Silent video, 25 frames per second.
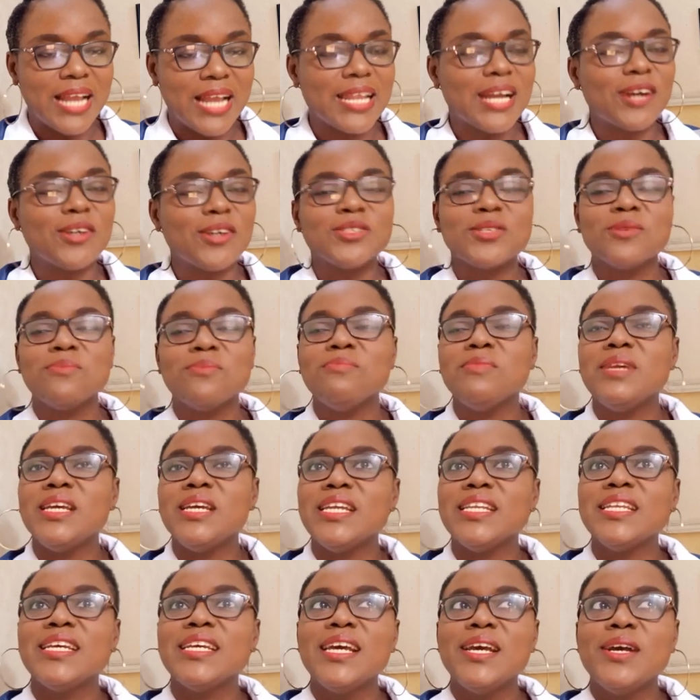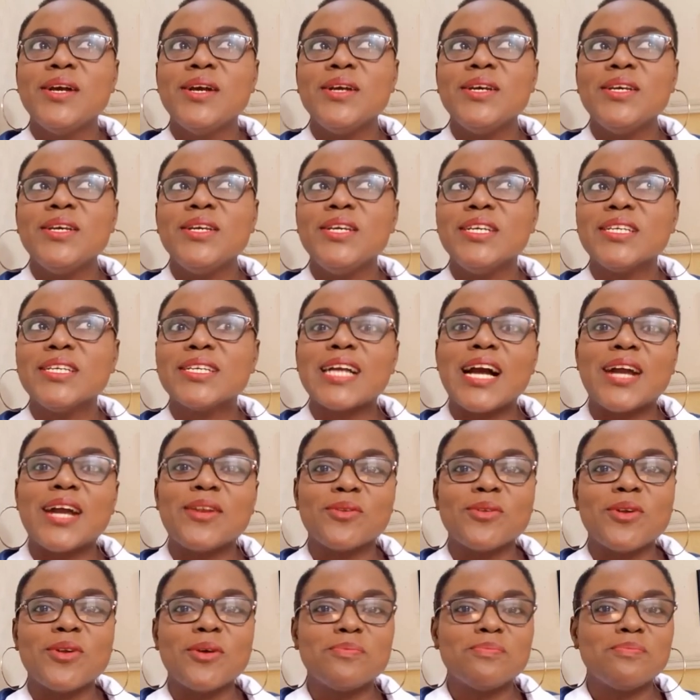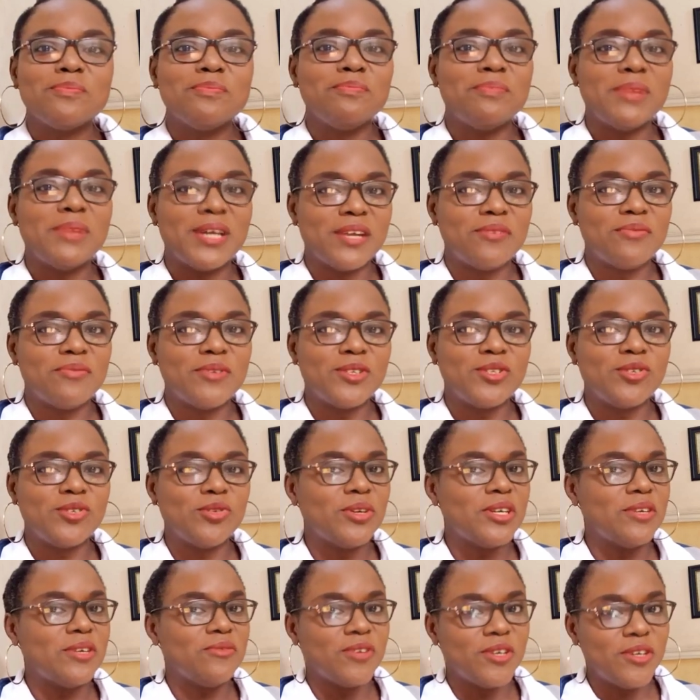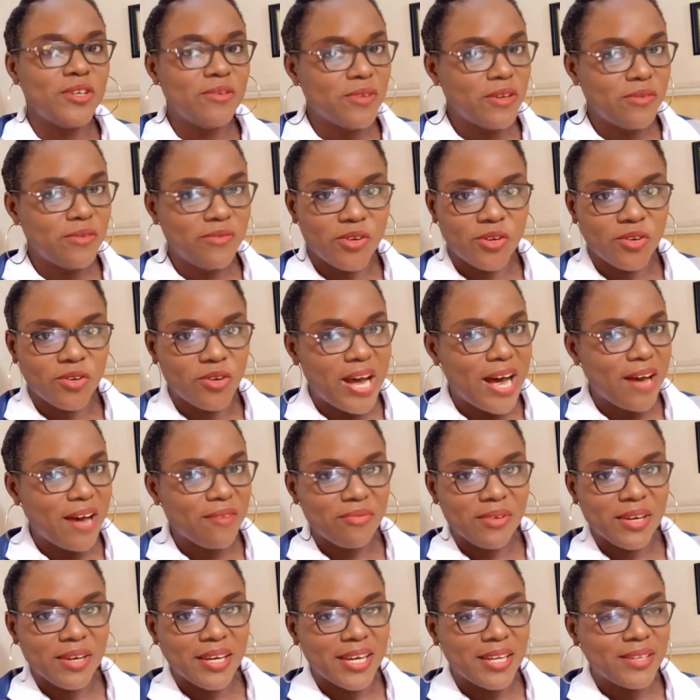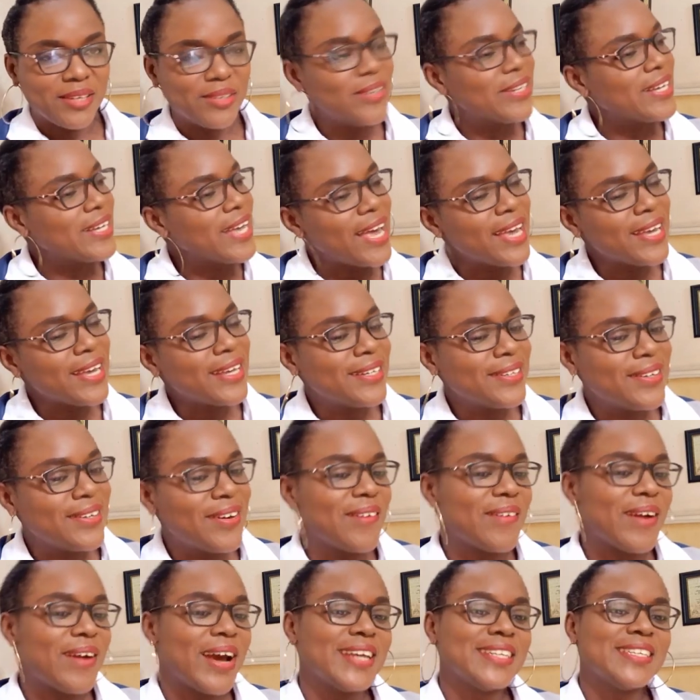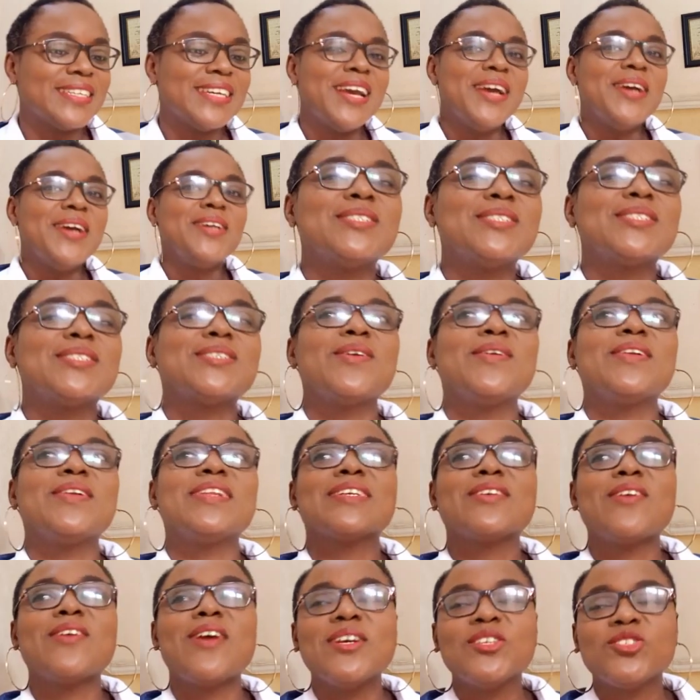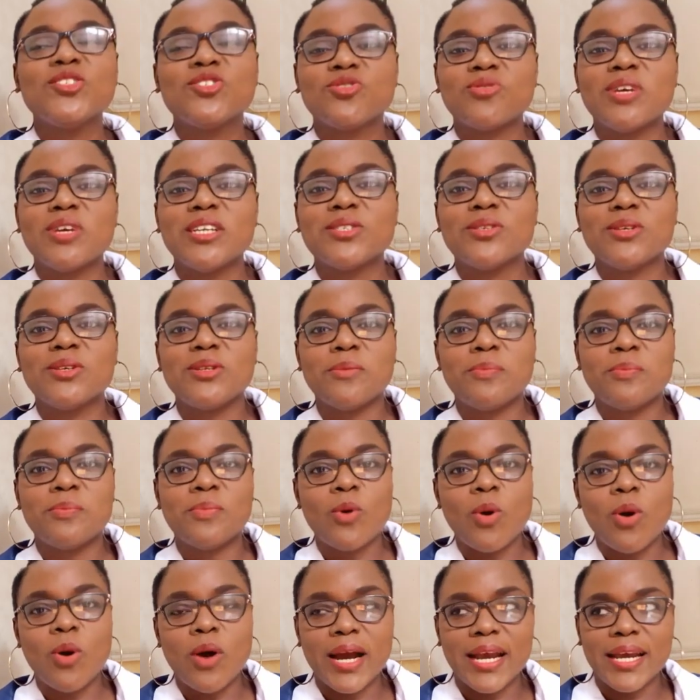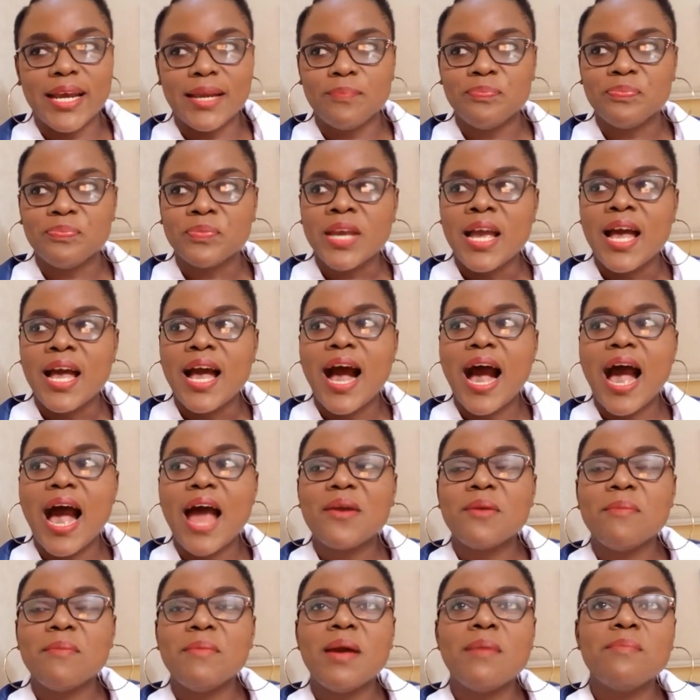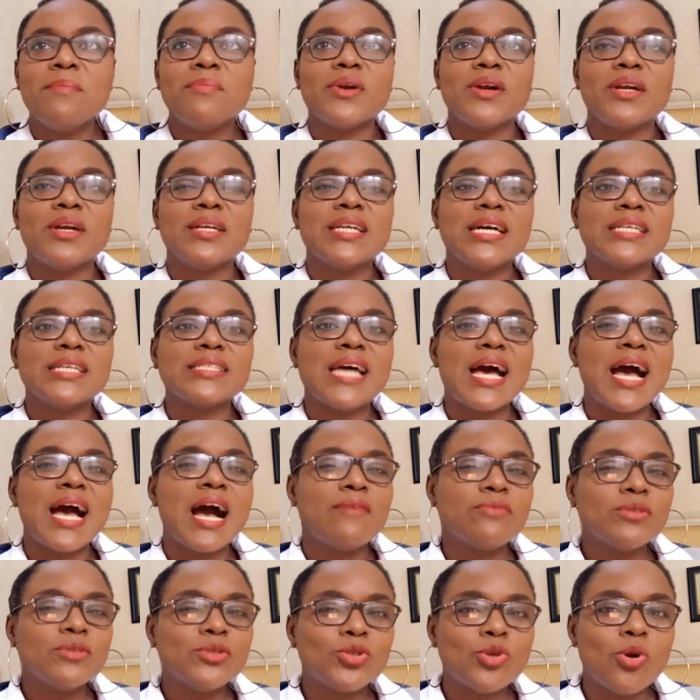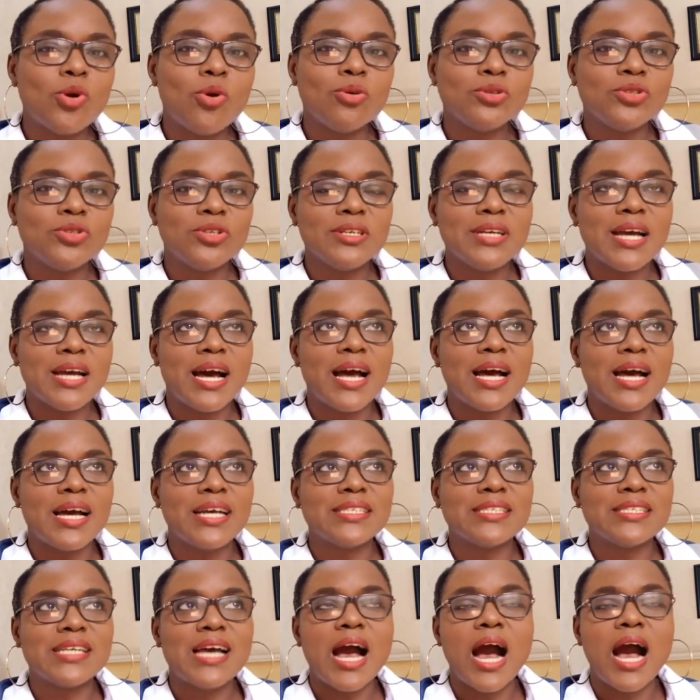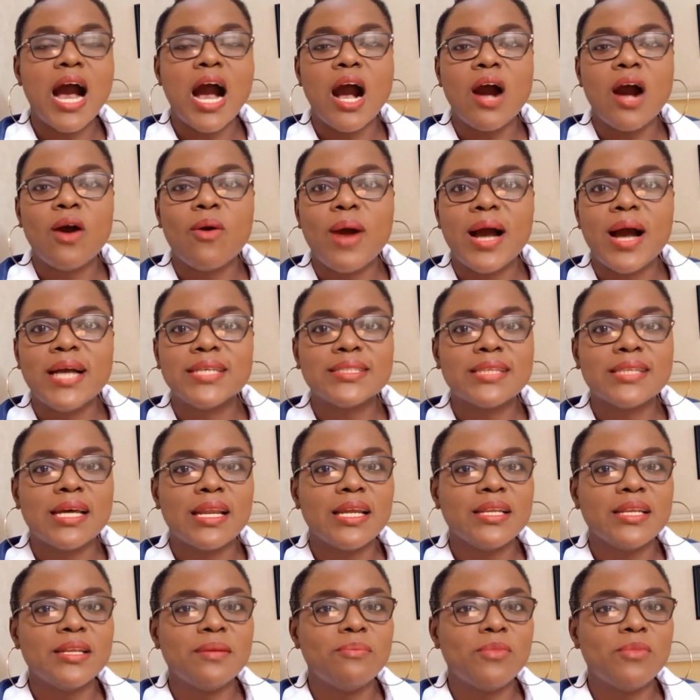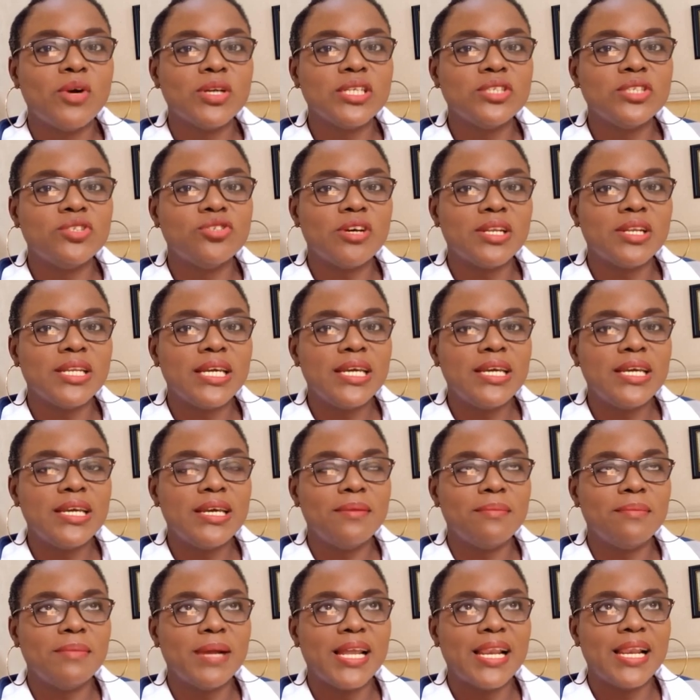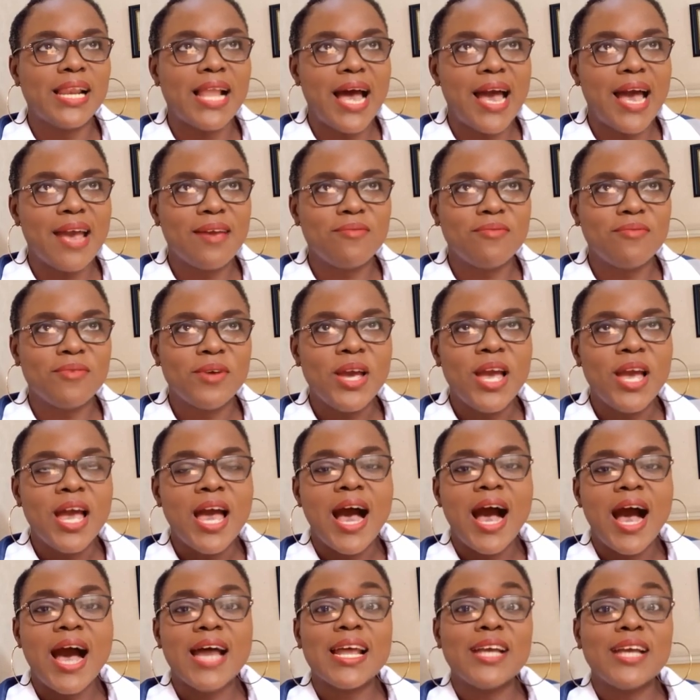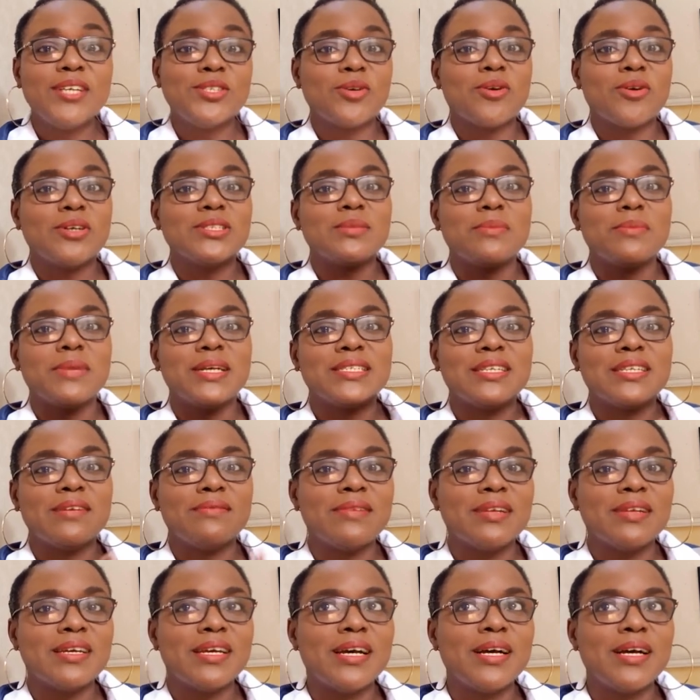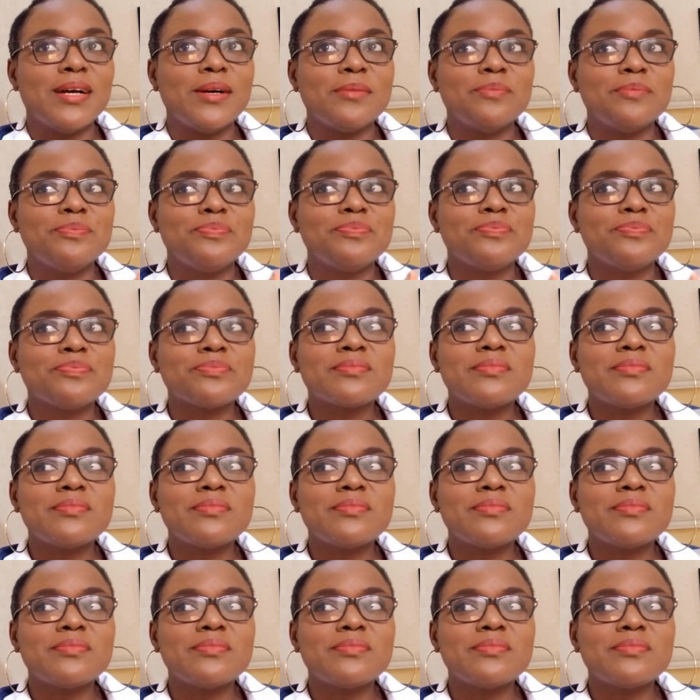And that doesn't mean it cannot benefit you, if you even if you're not African. Okay, all right, so going straight to the point, I remember that I haven't told you guys how I started a money journey in my life, and I used to consider myself um